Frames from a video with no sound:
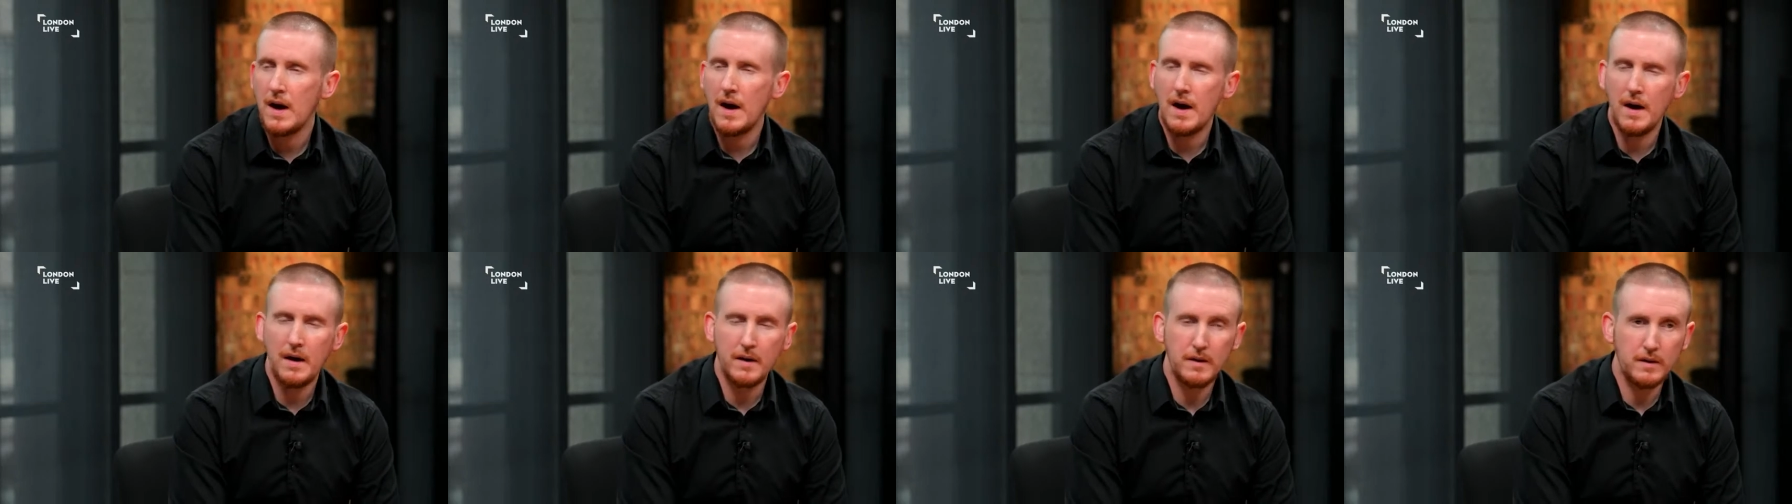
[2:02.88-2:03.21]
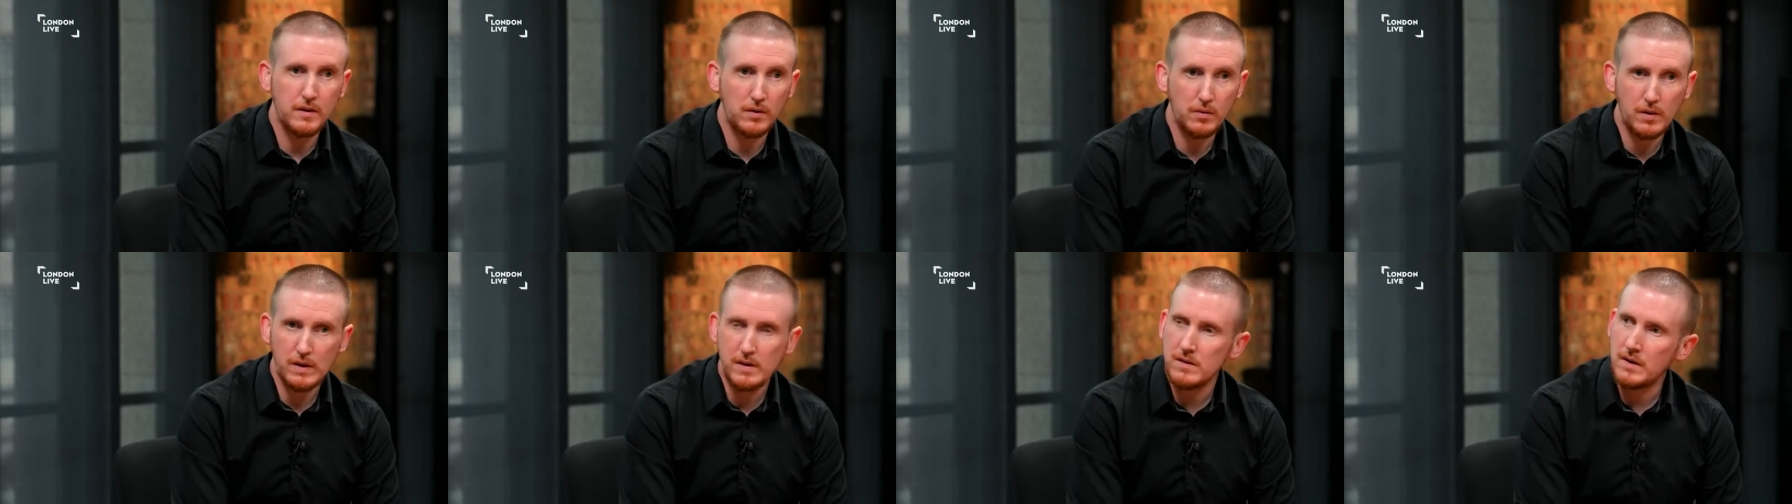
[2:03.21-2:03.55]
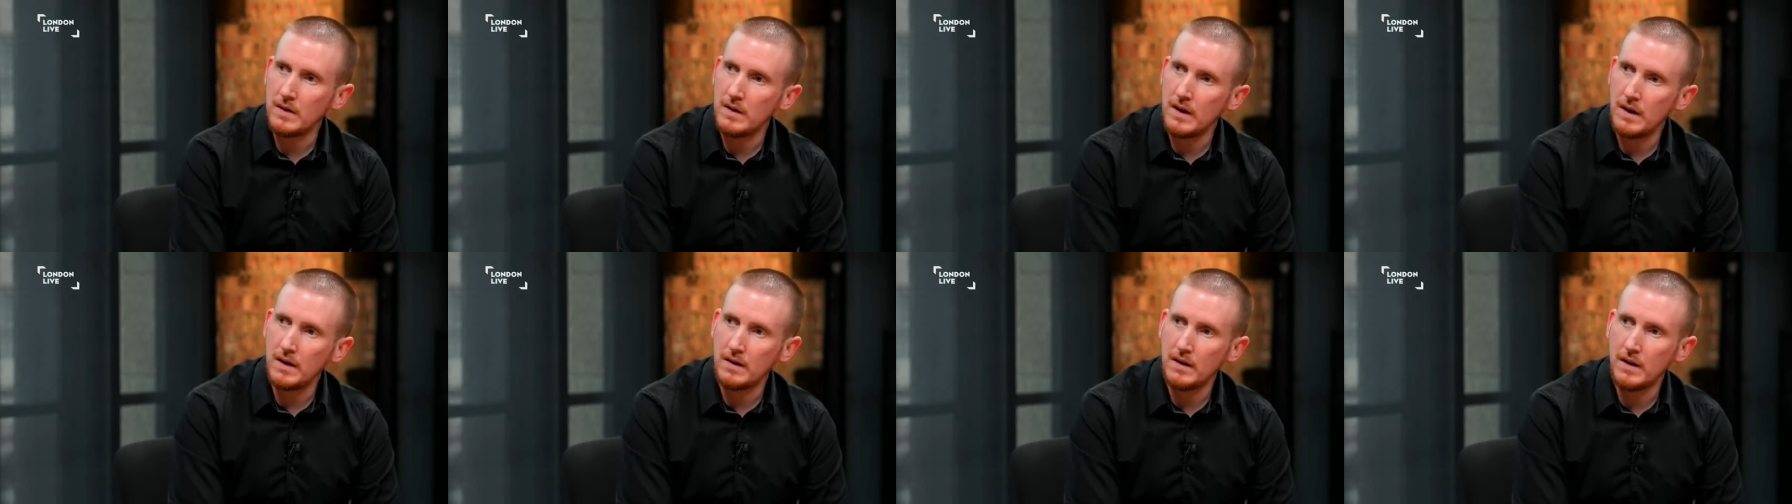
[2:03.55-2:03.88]
and the
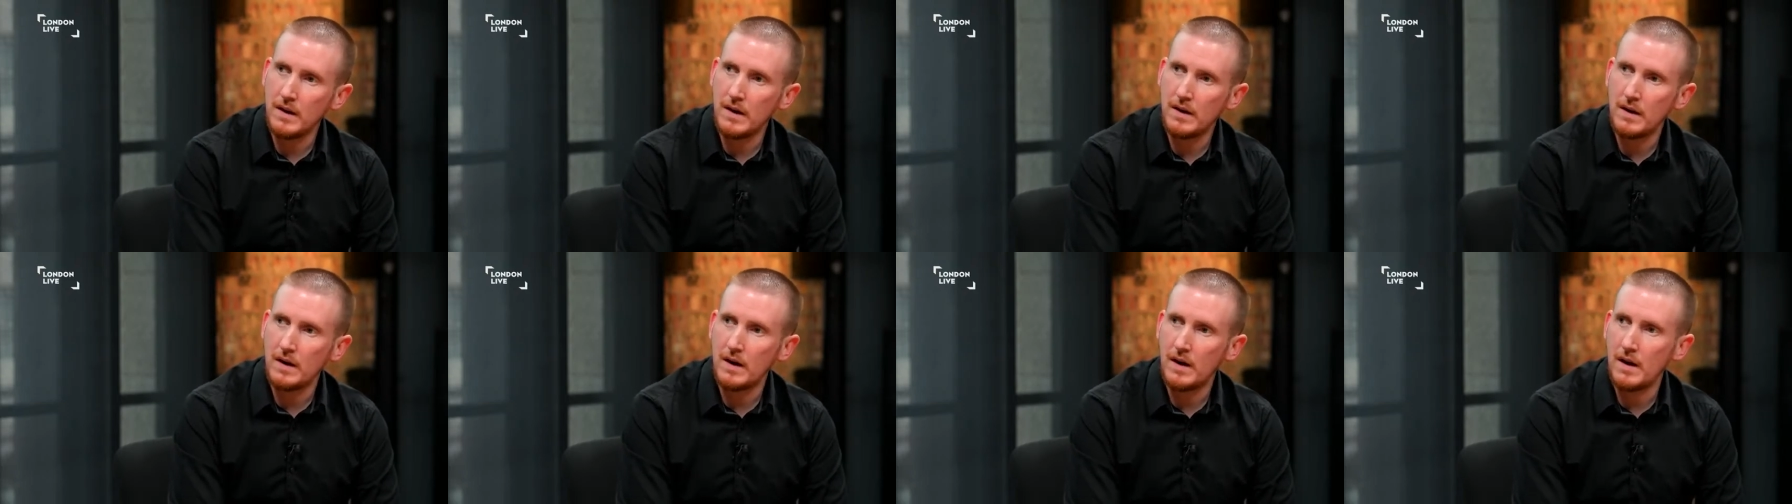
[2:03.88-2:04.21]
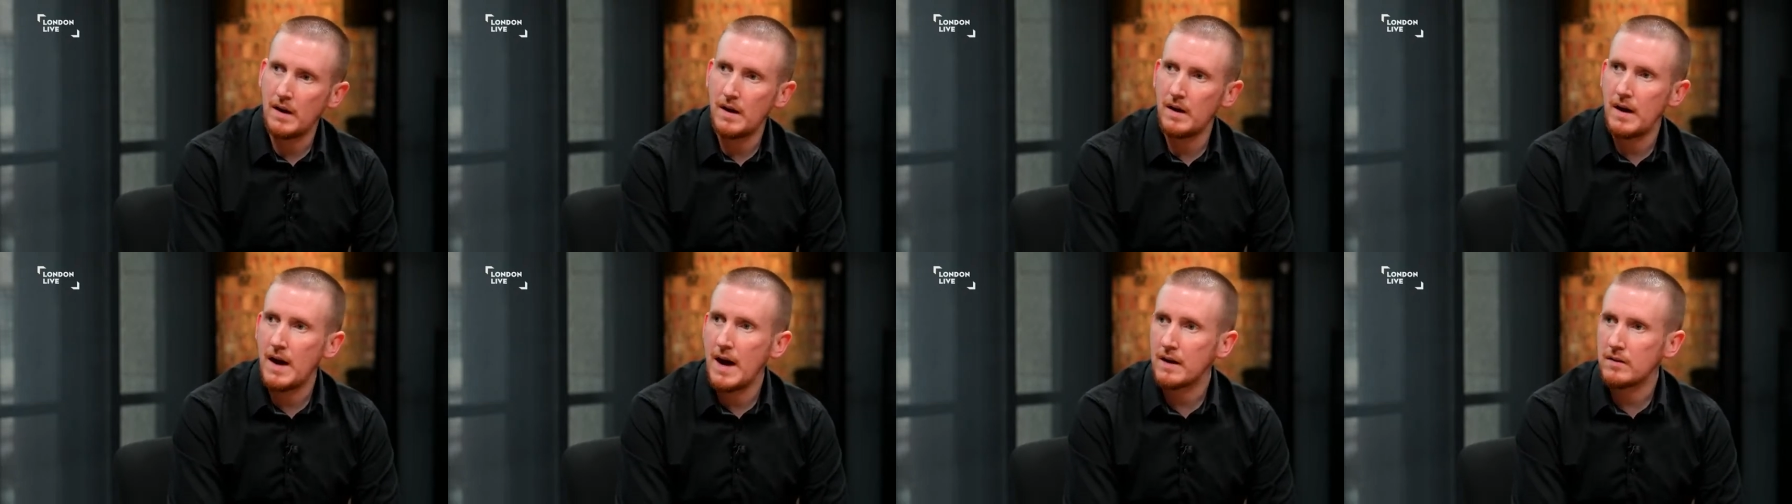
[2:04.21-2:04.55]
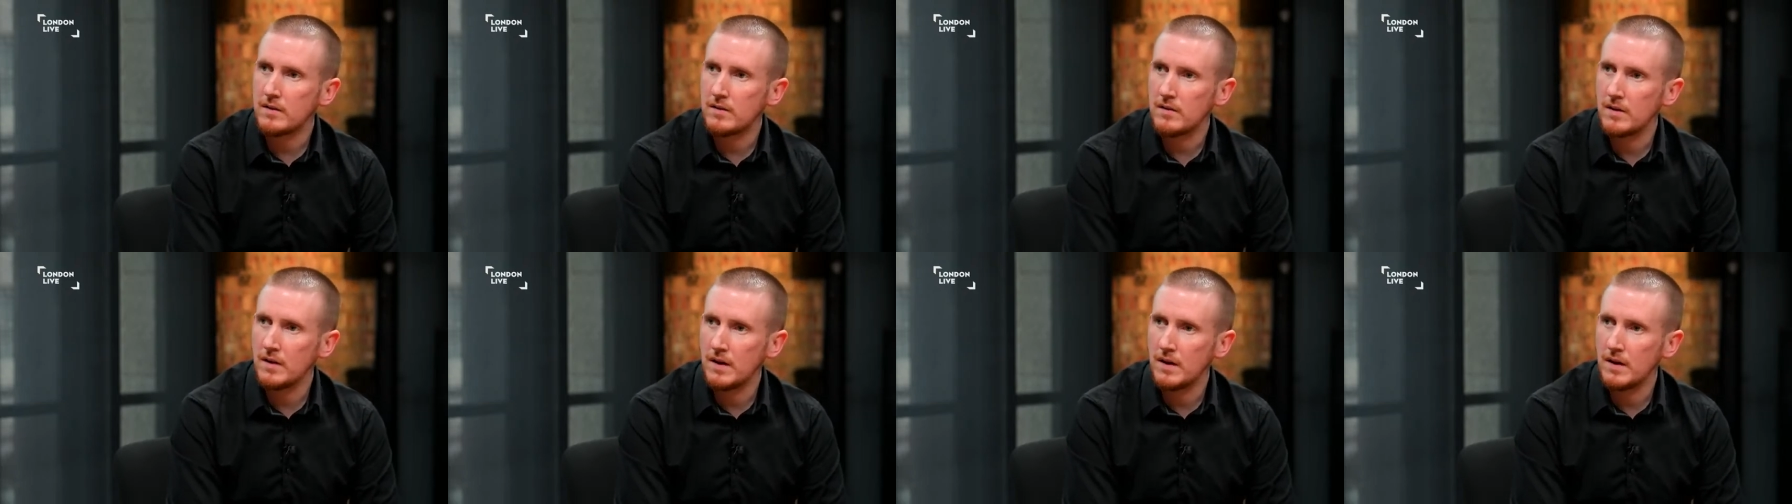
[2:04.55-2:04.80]
recent act